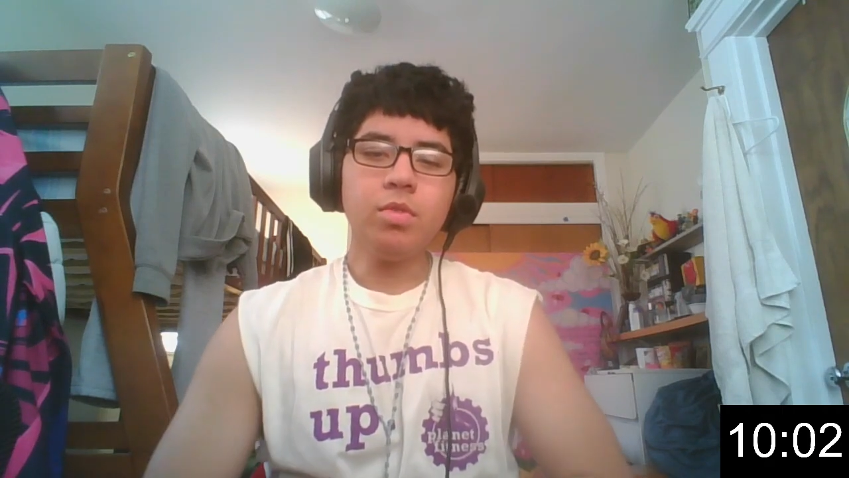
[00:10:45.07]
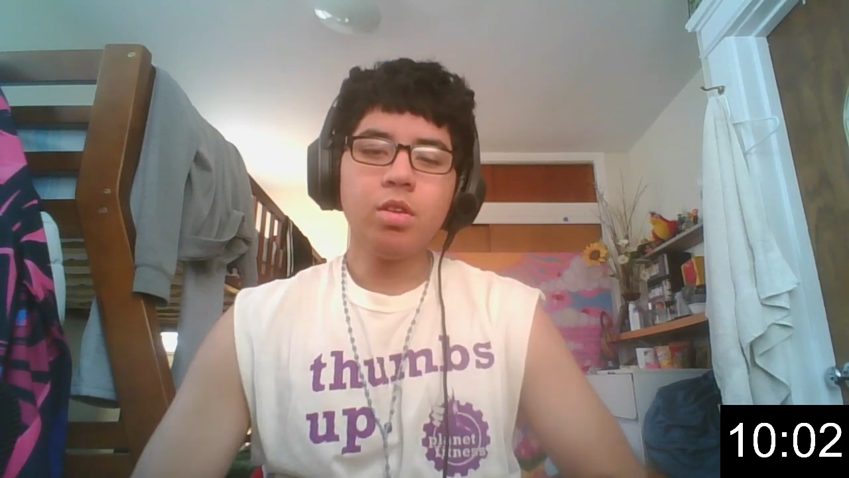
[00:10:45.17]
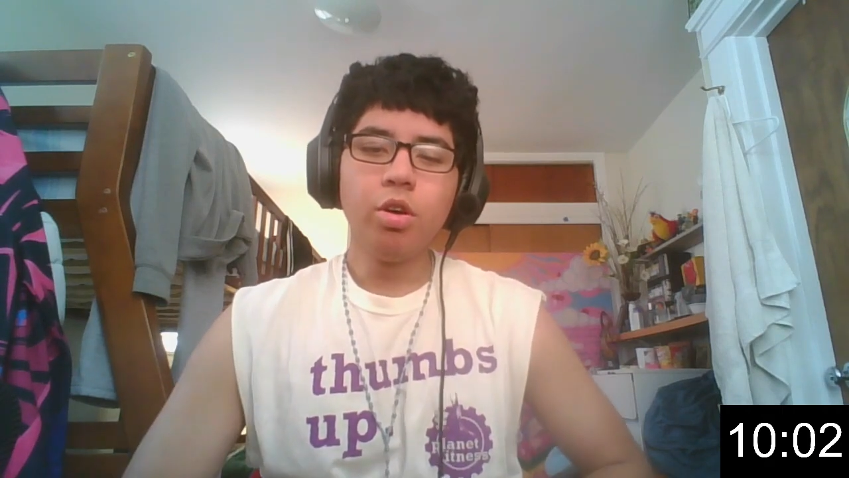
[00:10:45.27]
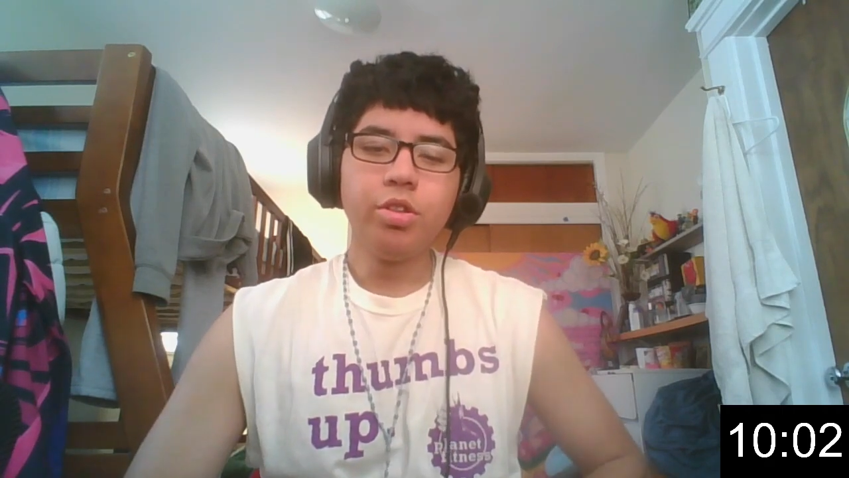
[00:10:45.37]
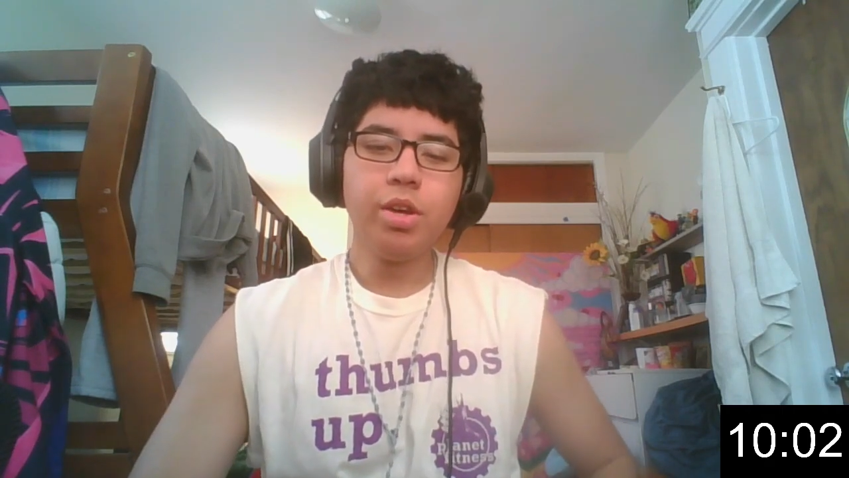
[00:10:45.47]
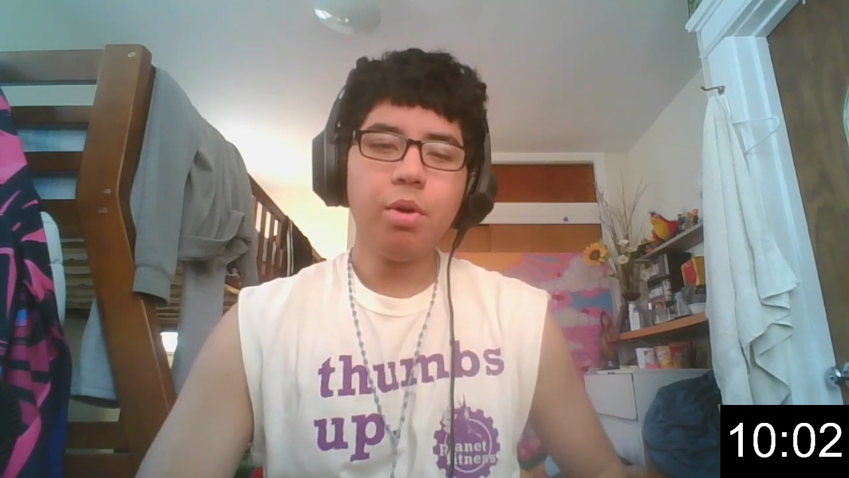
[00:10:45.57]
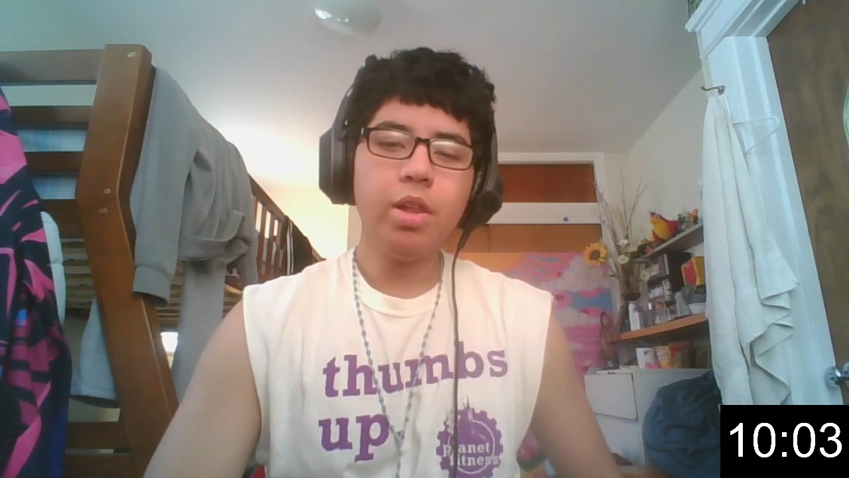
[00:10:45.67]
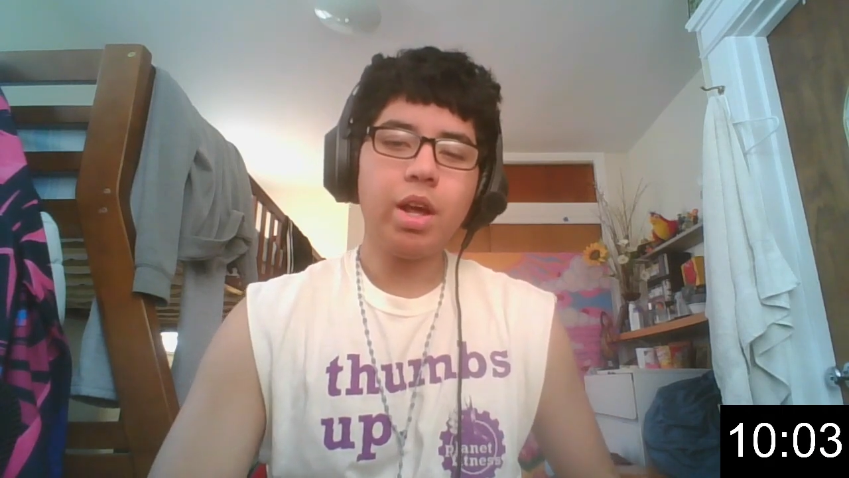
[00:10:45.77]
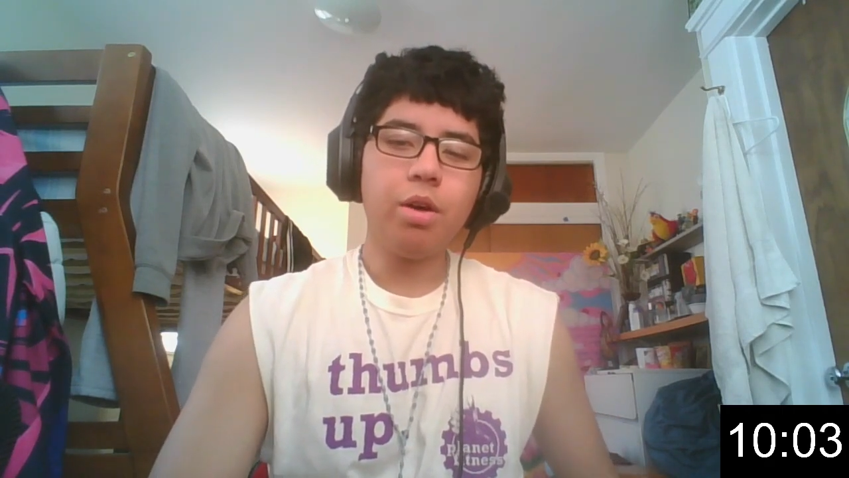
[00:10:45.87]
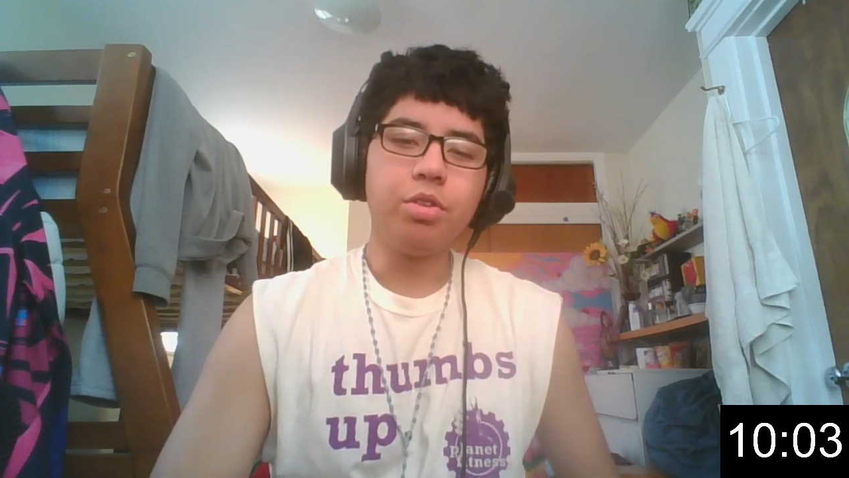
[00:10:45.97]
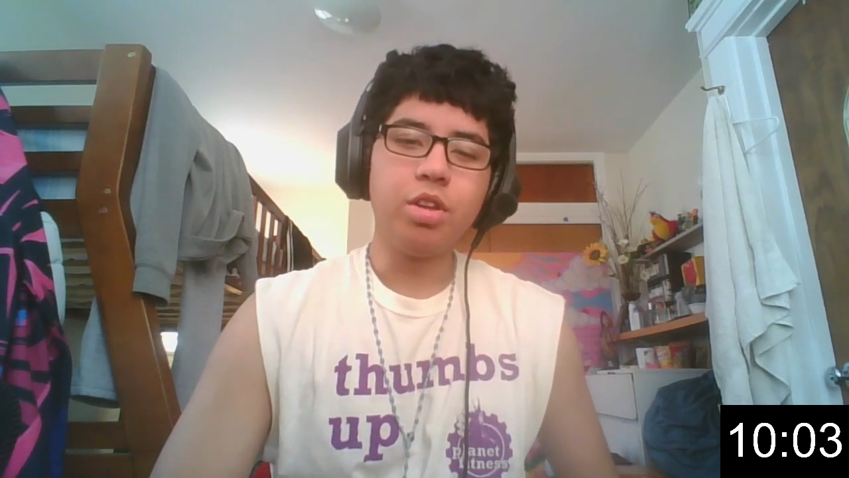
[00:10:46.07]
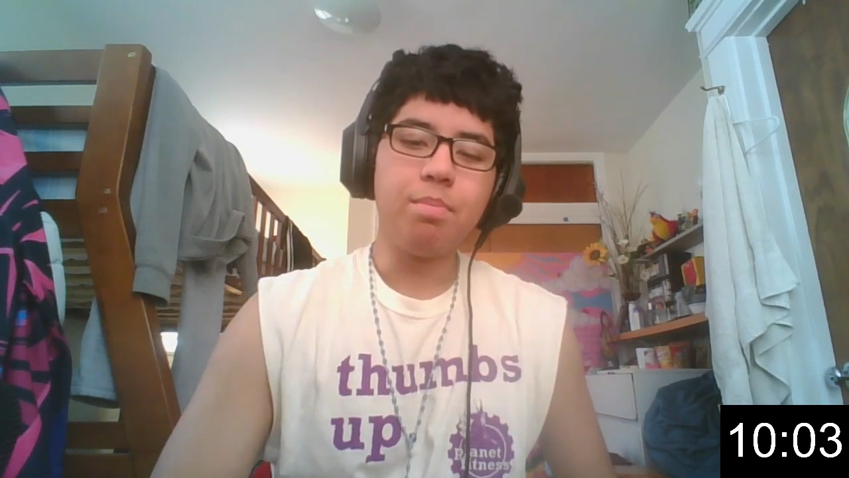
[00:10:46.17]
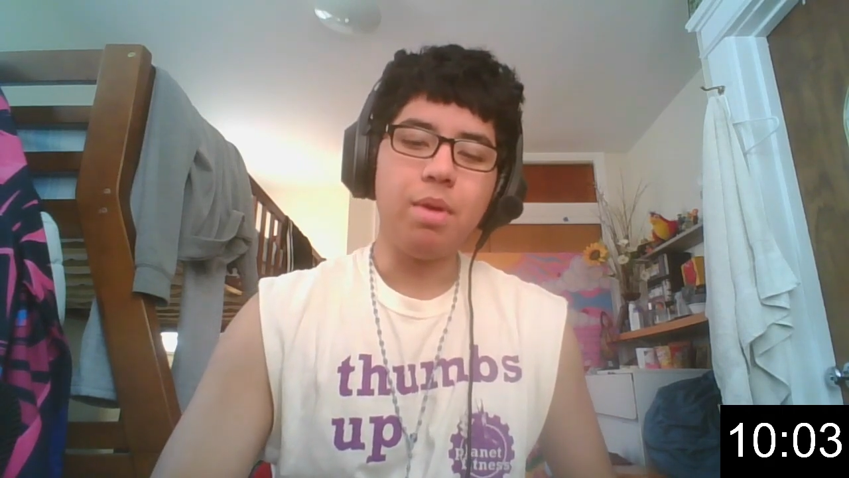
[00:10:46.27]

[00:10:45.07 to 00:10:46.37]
Yo, think when I was saying,